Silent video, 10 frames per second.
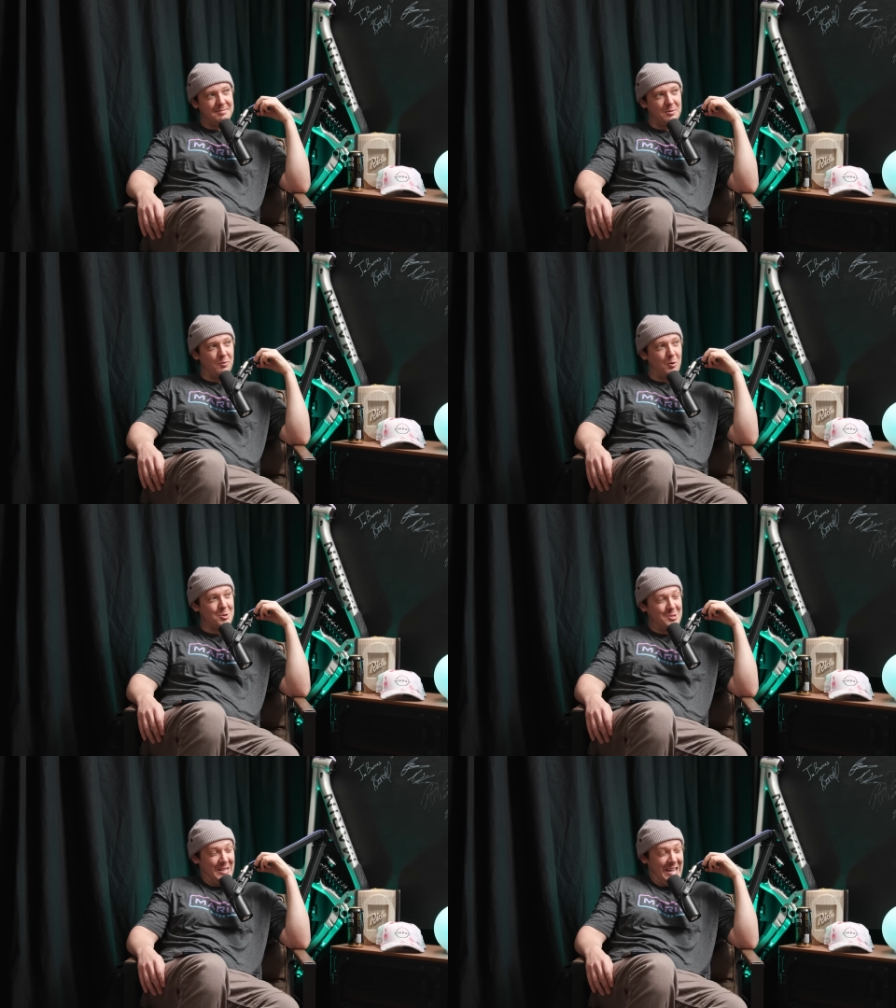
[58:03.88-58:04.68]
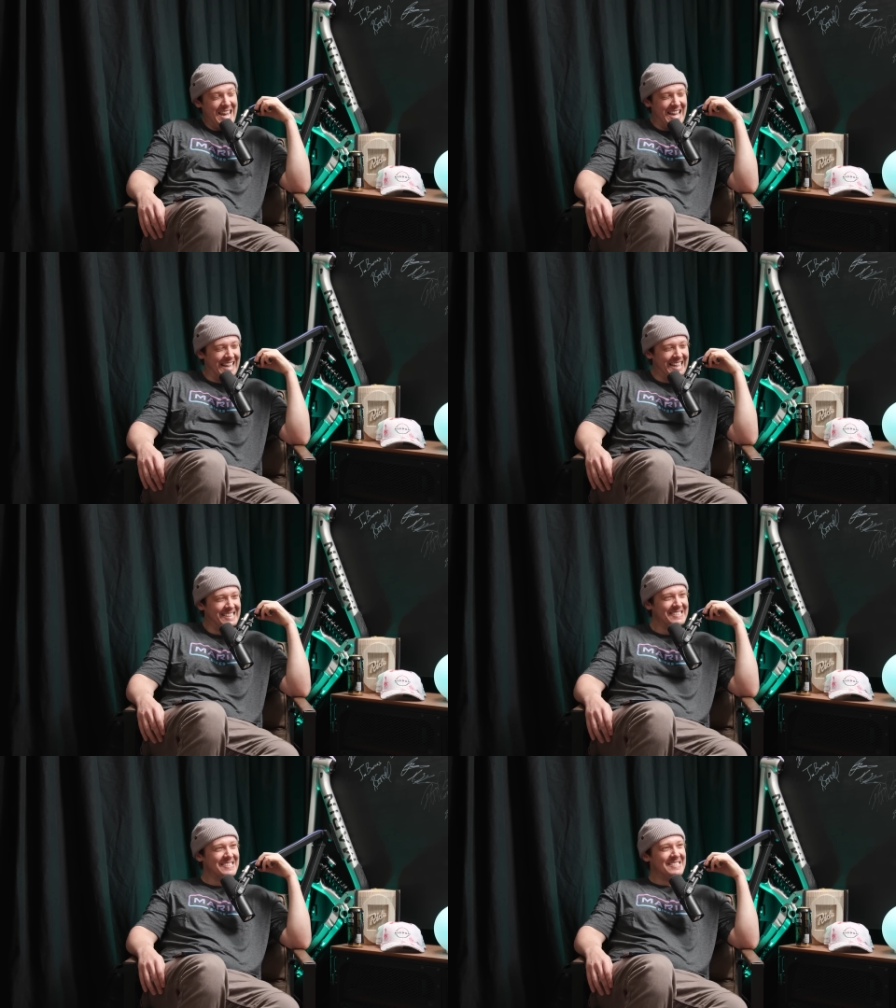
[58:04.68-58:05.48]
unfortunately.
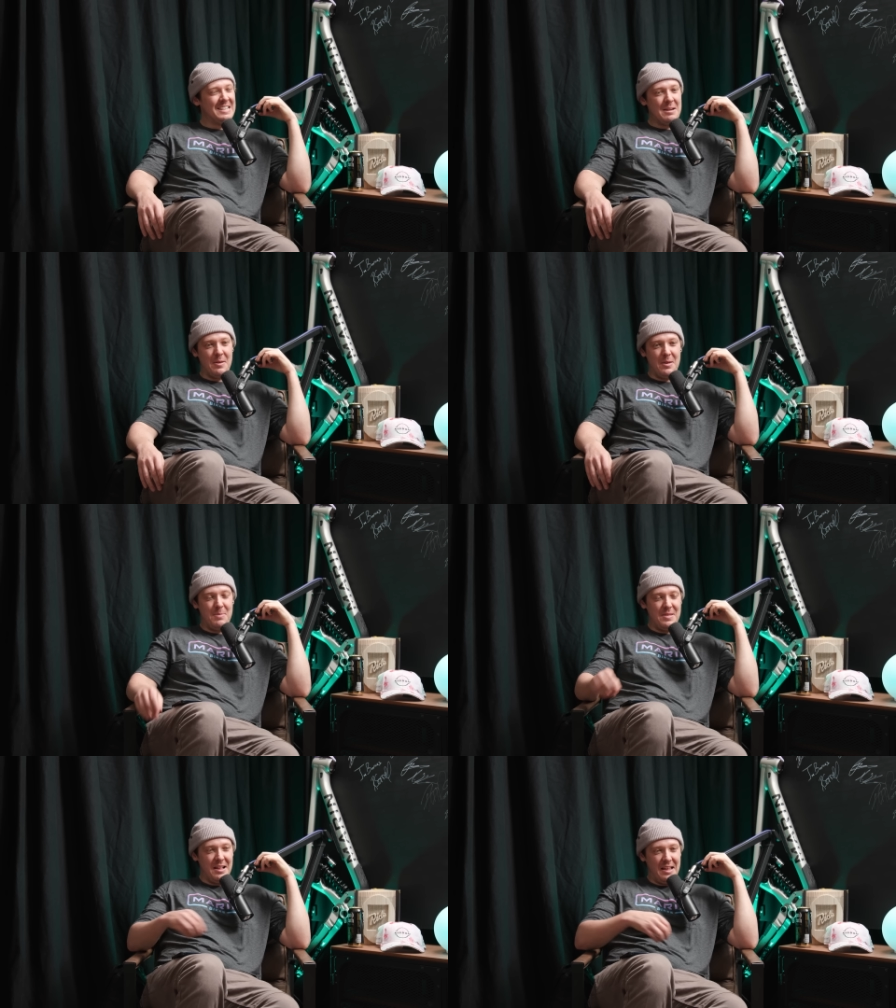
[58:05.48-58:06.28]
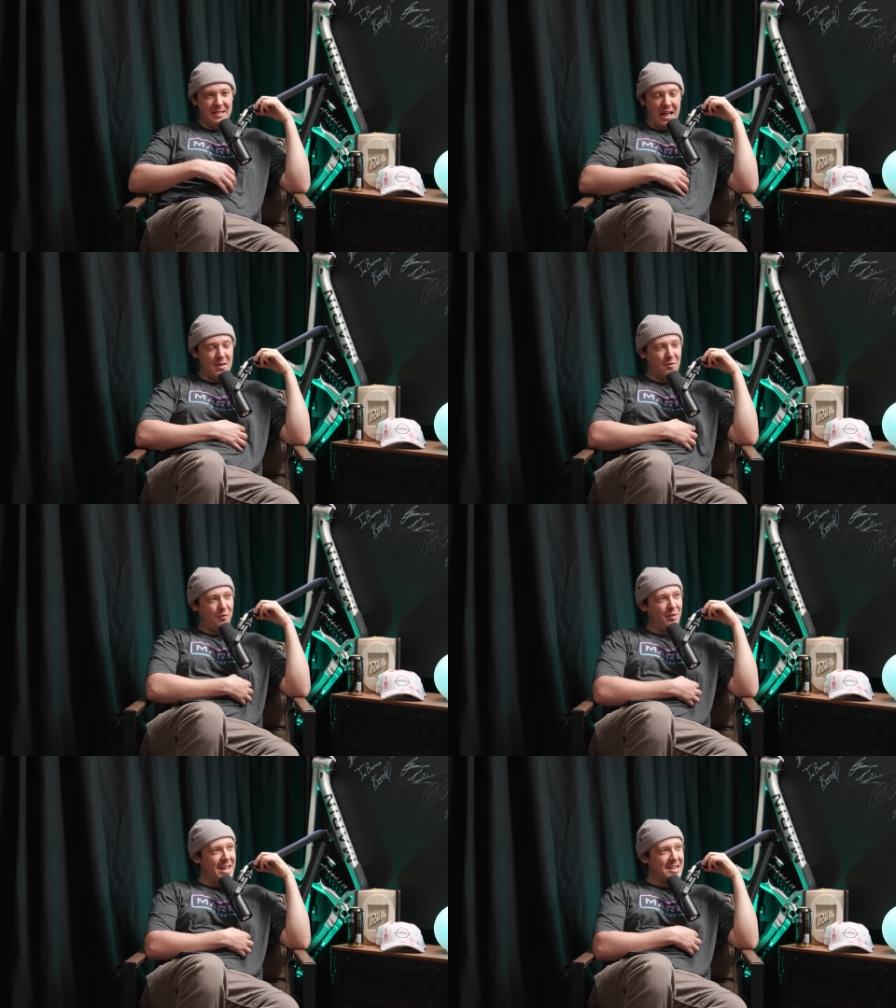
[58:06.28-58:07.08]
But there'd be like this
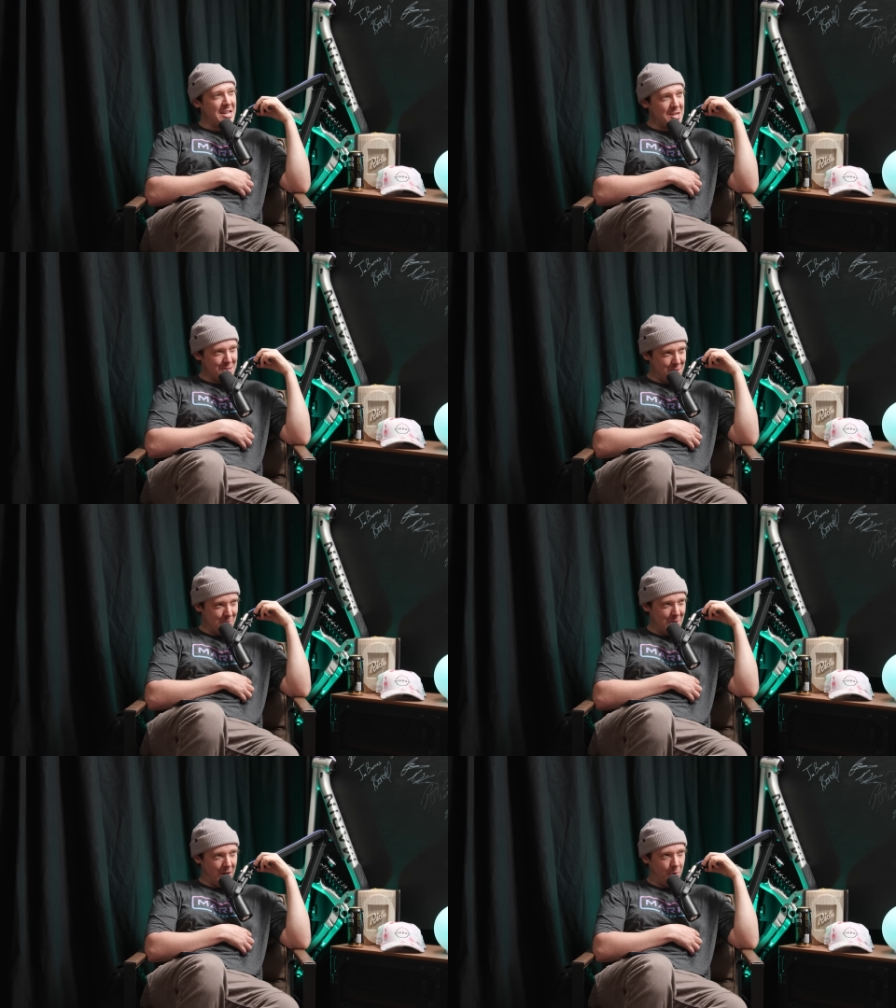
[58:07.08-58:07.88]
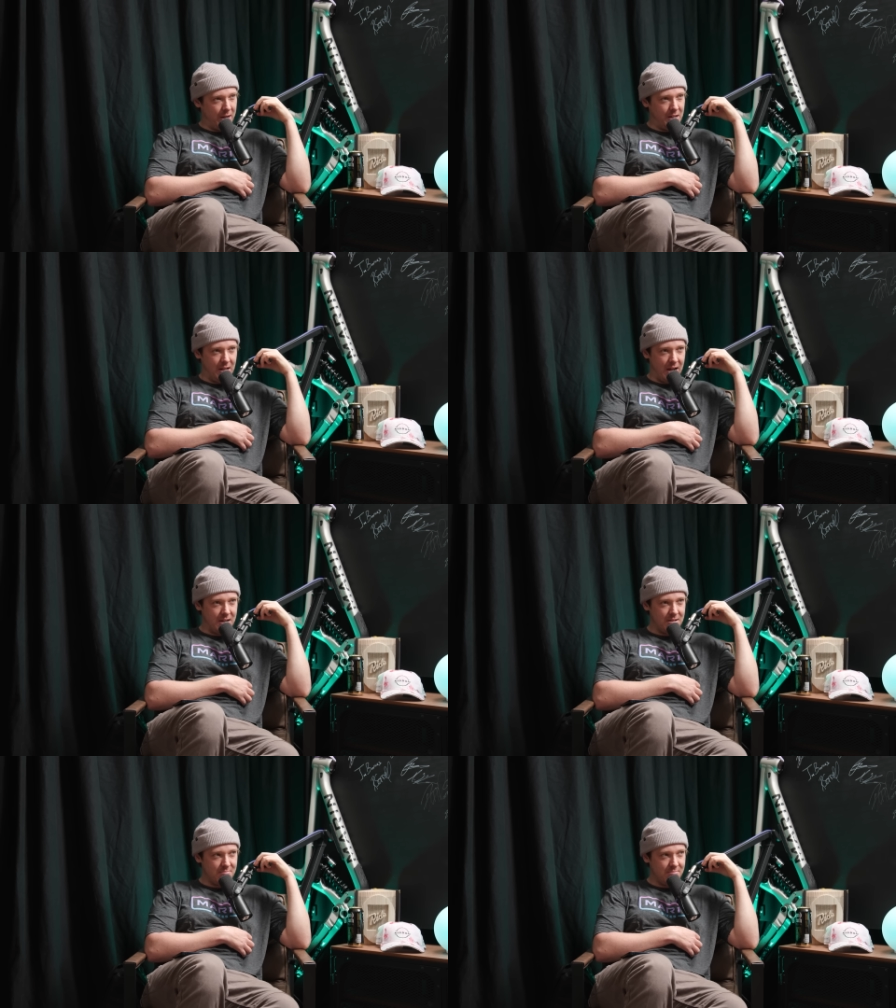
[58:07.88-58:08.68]
feeling in your stomach where you're
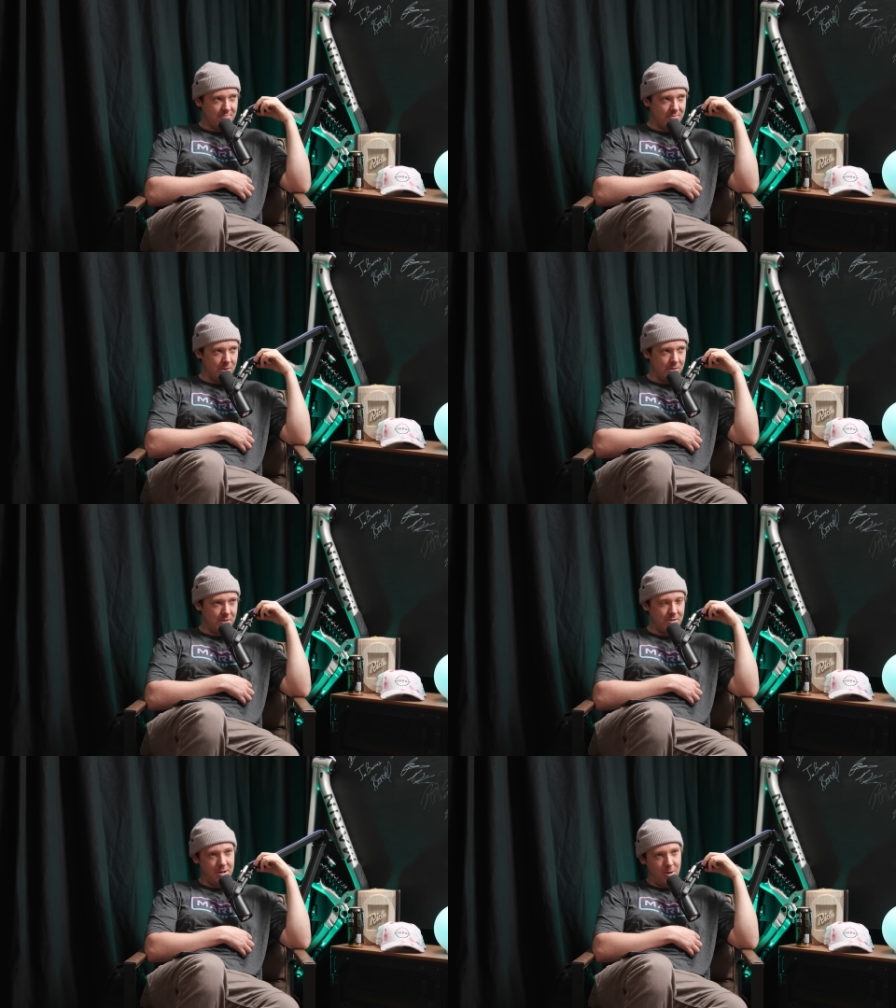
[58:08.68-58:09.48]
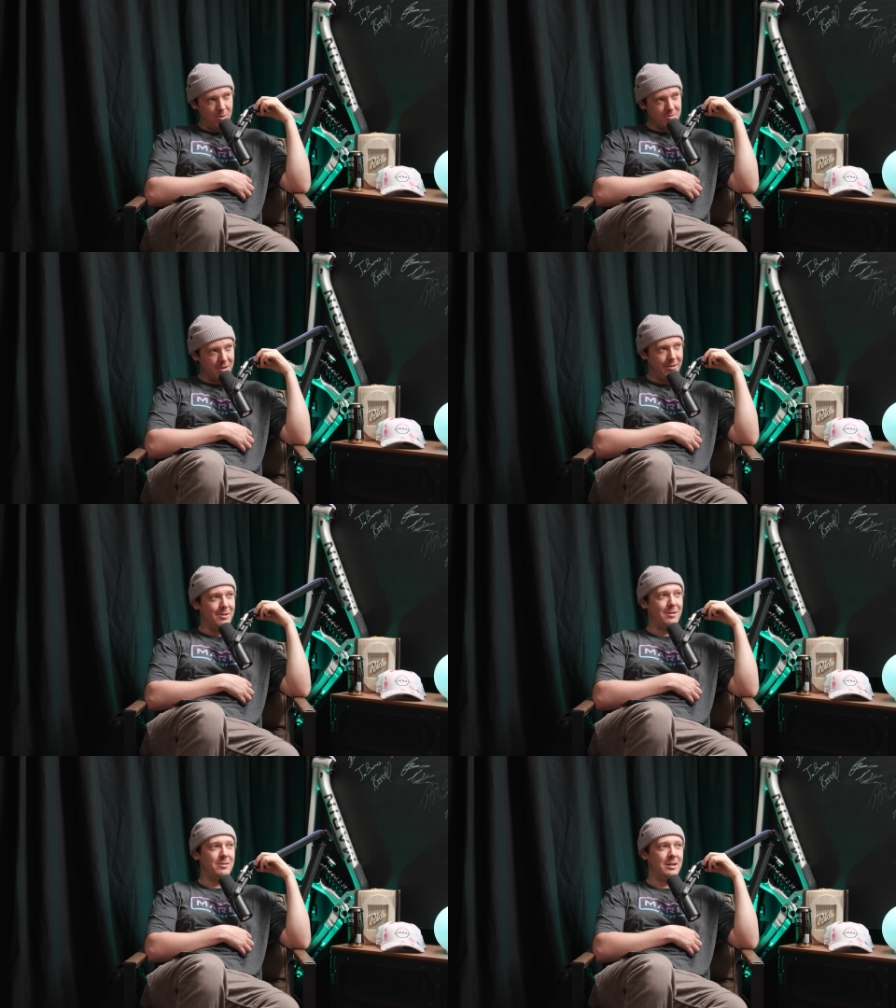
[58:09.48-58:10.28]
like, oh, I don't know what's going on.